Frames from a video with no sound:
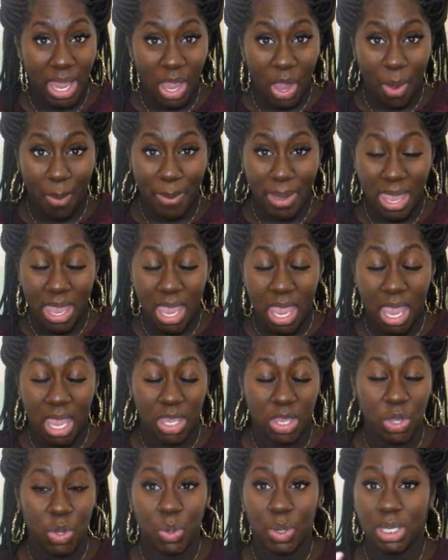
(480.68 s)
on me,
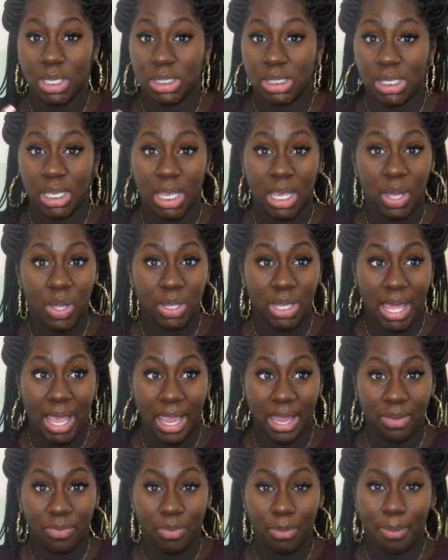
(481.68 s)
and you can tell,
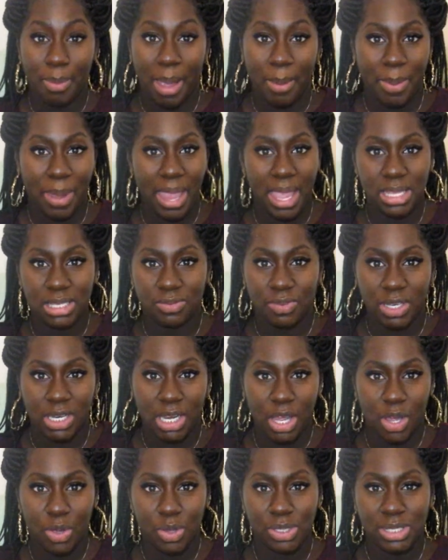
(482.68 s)
like, from my past
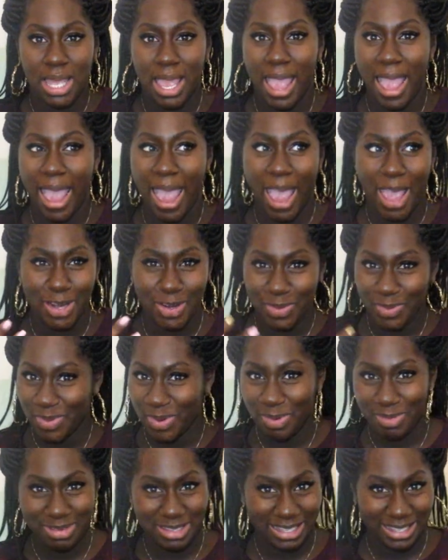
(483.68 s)
videos, I don't
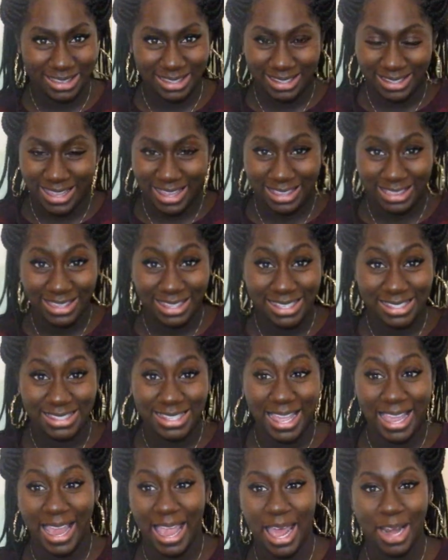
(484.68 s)
normally look like this.
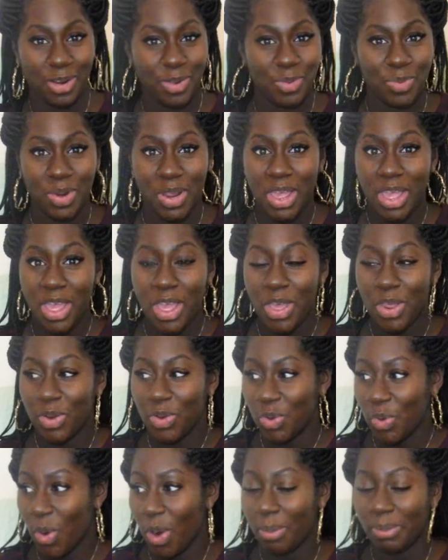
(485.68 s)
Like, I don't
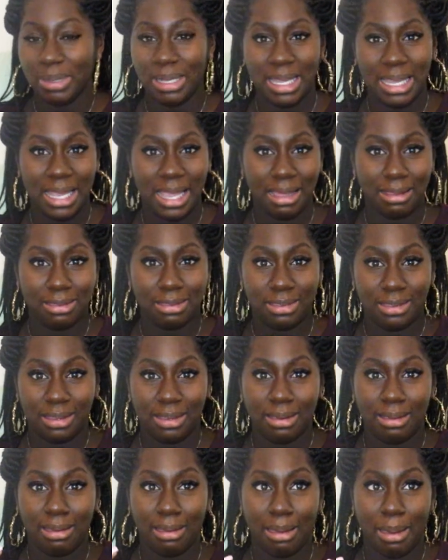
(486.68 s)
normally
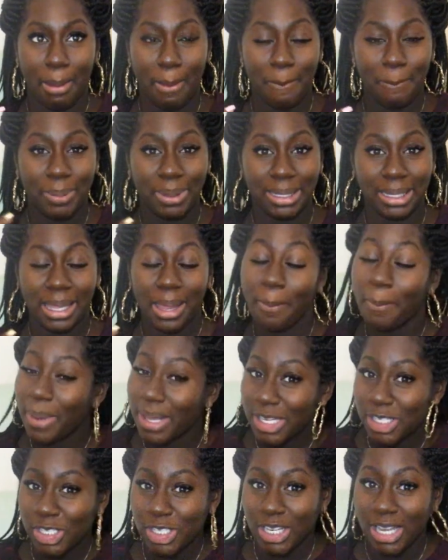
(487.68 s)
look
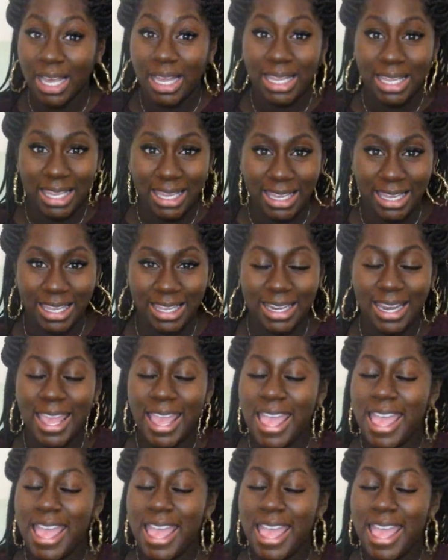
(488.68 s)
blimpish again.